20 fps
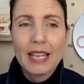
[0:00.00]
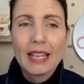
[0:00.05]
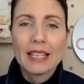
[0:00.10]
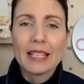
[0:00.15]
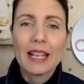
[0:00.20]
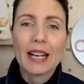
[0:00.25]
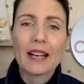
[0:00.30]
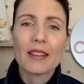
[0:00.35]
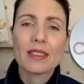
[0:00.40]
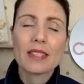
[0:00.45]

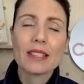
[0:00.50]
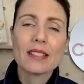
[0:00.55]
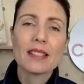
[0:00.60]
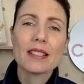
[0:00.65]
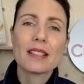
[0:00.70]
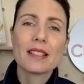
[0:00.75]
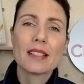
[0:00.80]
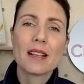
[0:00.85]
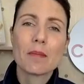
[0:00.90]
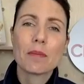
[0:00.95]
Now, this
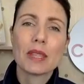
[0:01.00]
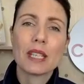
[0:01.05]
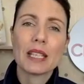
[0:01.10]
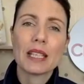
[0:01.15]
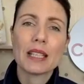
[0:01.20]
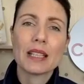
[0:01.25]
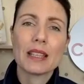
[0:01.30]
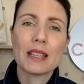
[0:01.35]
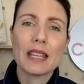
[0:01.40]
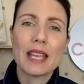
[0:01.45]
is
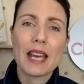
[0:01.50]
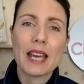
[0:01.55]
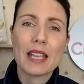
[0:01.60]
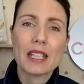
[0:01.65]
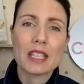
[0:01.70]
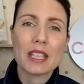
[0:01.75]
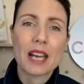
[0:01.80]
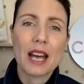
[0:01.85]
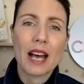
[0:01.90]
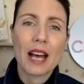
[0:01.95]
something
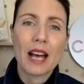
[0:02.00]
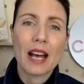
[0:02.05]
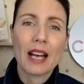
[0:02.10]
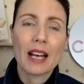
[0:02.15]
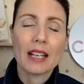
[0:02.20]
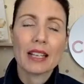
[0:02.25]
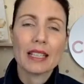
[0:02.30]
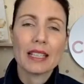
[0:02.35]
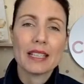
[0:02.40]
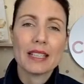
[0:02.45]
that
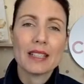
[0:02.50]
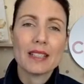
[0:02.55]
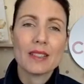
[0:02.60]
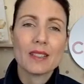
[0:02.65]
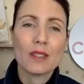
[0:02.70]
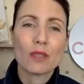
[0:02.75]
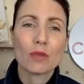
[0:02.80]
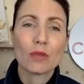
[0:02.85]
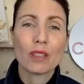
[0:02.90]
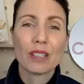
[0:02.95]

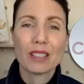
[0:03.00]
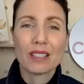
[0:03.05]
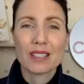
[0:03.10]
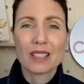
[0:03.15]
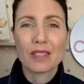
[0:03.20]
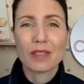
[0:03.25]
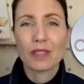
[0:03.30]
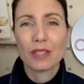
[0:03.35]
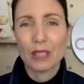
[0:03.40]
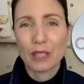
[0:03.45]
is
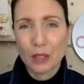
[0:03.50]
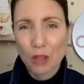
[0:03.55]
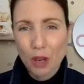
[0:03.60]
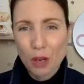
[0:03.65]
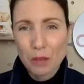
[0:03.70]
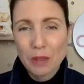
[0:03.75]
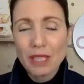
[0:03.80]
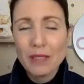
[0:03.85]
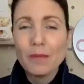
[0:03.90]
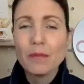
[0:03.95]
relatively
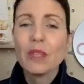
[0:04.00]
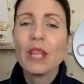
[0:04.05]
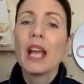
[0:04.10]
common.